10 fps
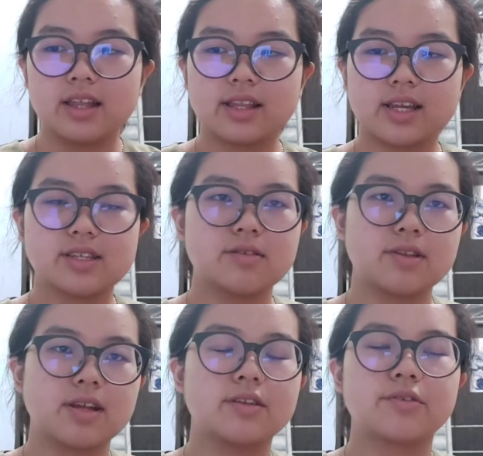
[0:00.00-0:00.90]
Thanks to
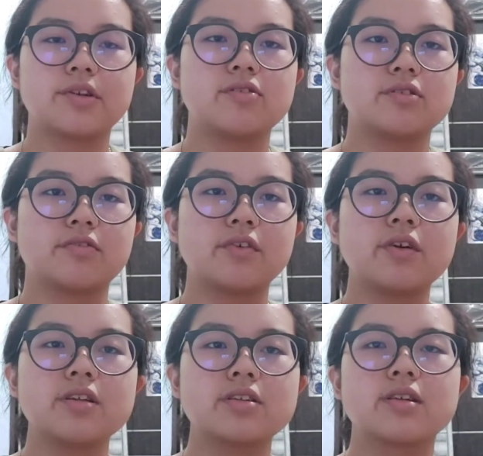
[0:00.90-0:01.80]
the eloquent use of
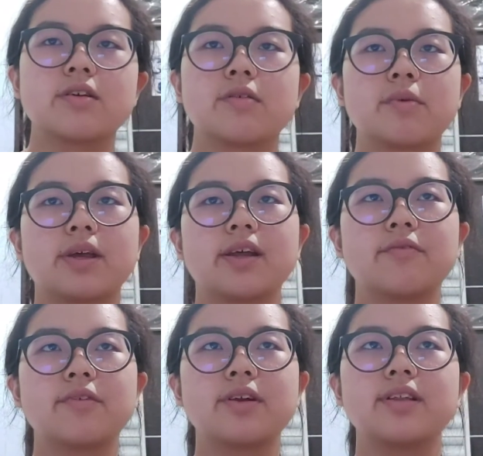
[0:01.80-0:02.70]
words, we can
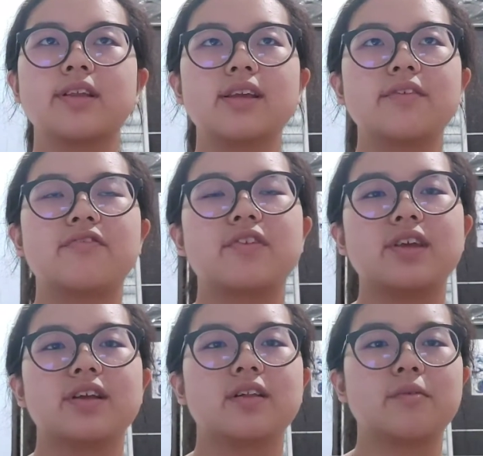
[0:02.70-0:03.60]
really
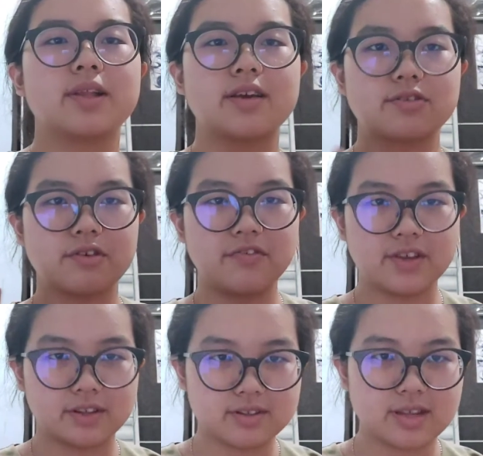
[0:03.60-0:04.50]
feel what Ezra
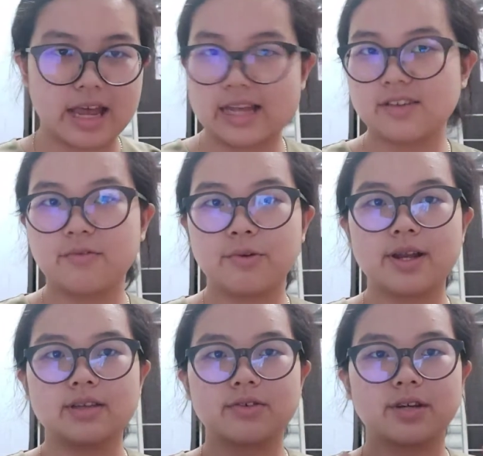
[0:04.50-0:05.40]
feels, as if we're
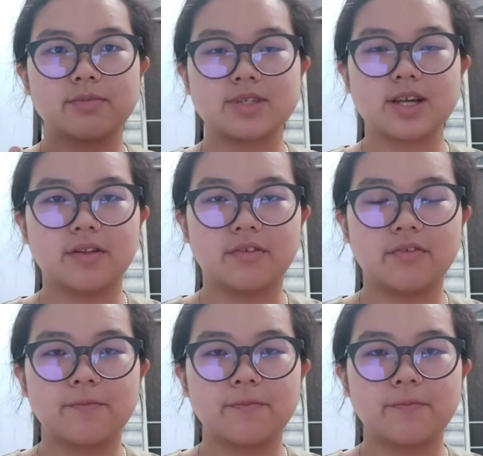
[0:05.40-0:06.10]
Ezra himself.